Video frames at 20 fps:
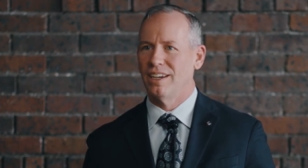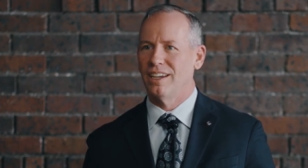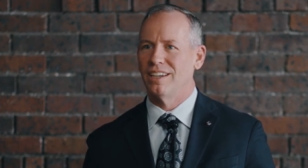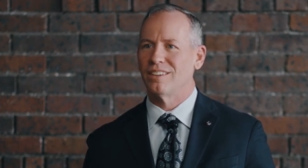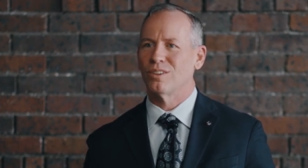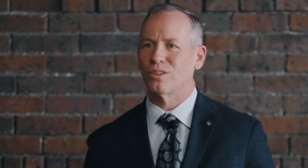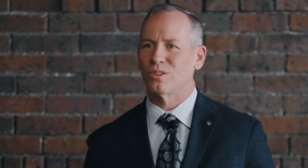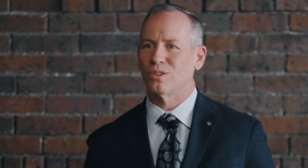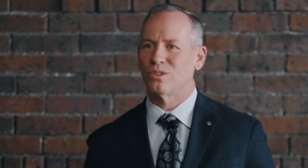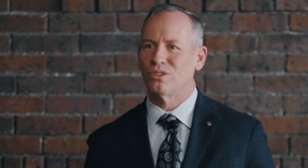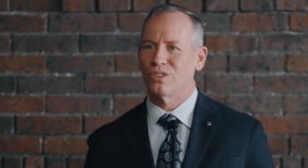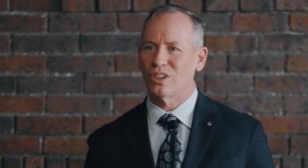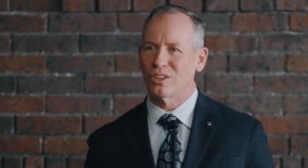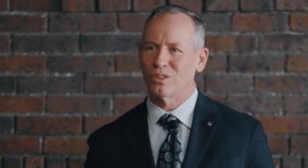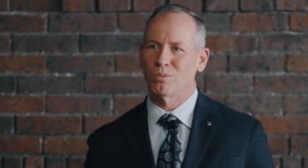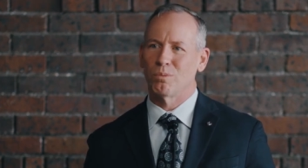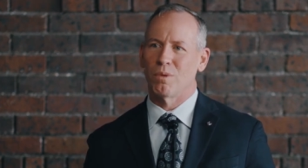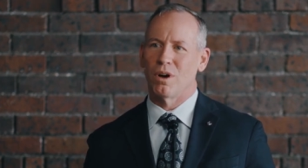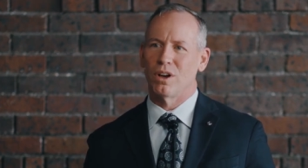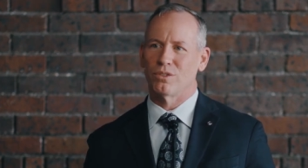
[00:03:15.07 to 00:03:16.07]
It took
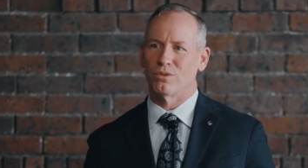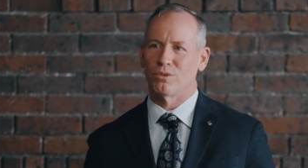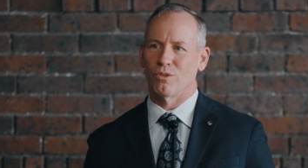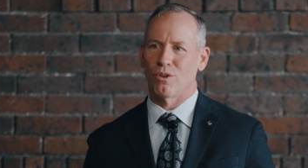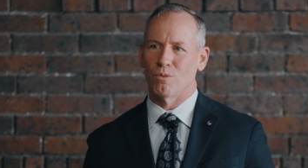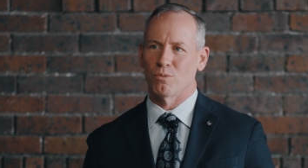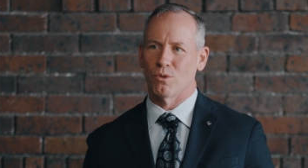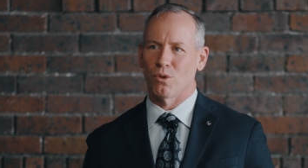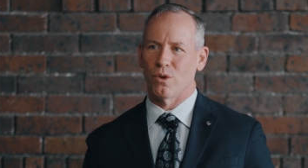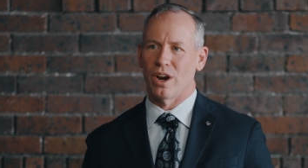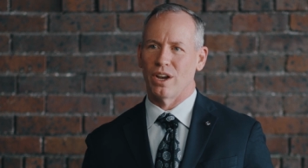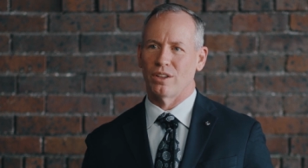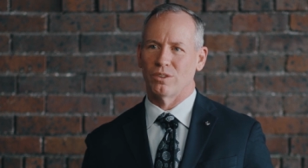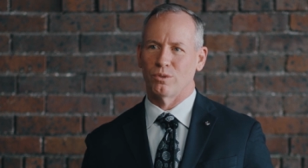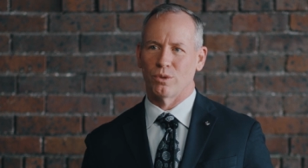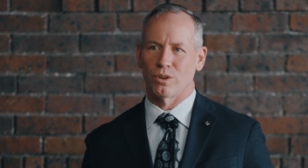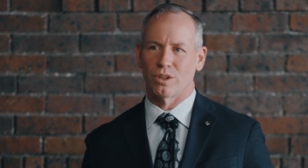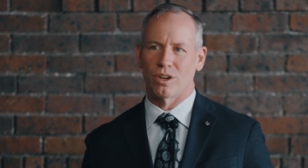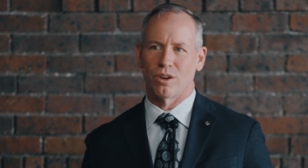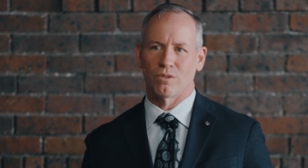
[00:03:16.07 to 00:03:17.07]
6 months for our morale to
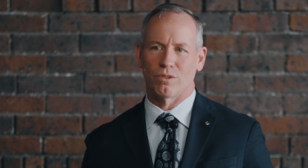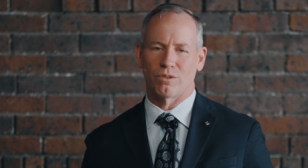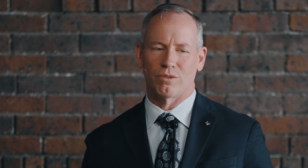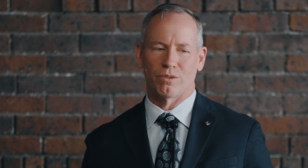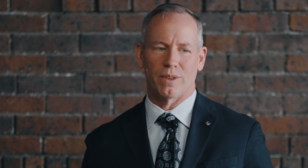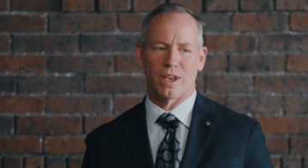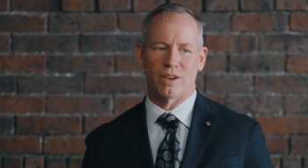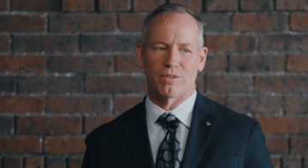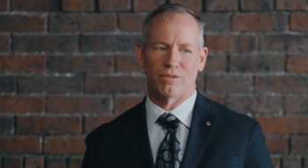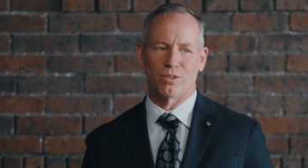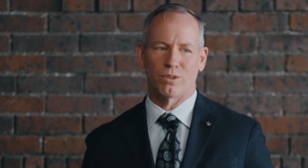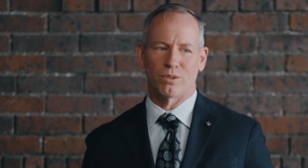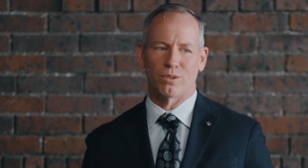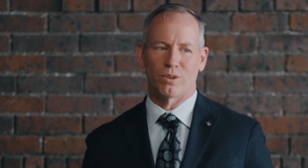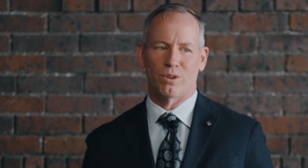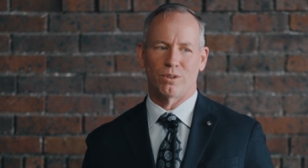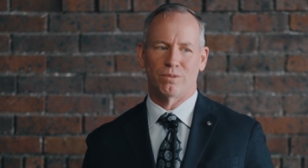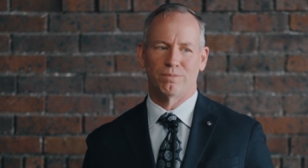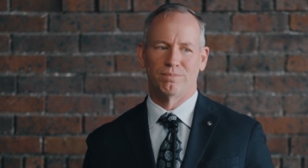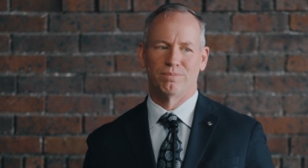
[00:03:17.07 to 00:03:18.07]
recover from that phone
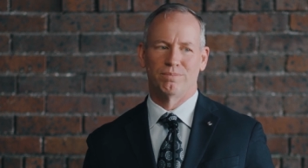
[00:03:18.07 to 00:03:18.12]
call.